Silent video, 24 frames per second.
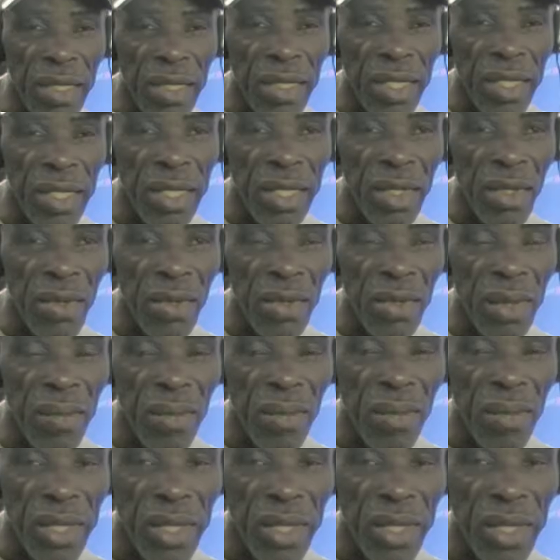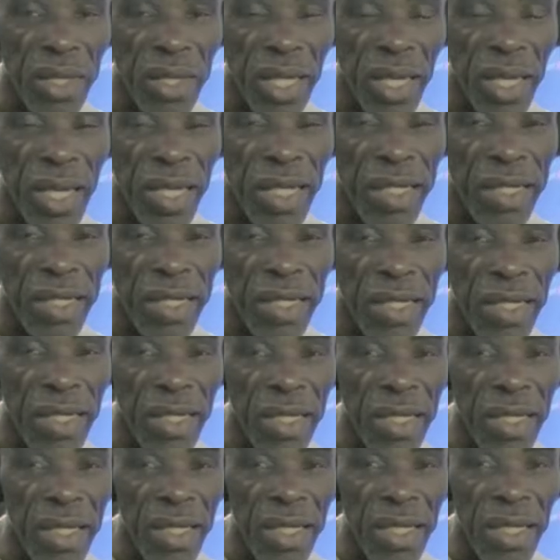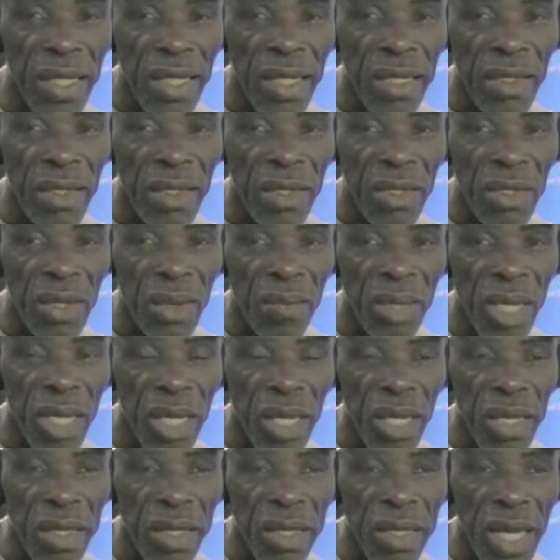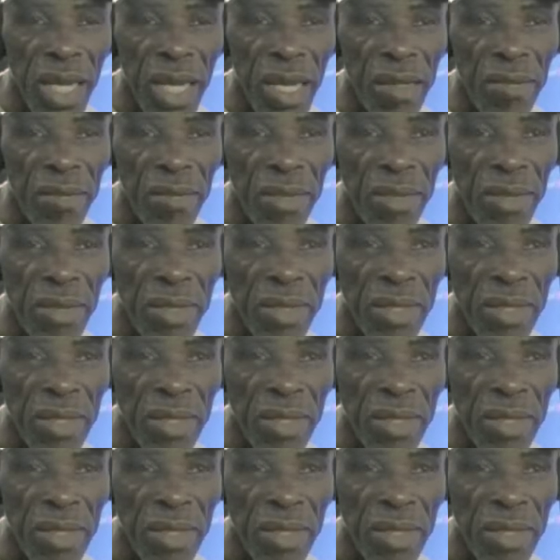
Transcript: this Sunday morning at Jamaican time,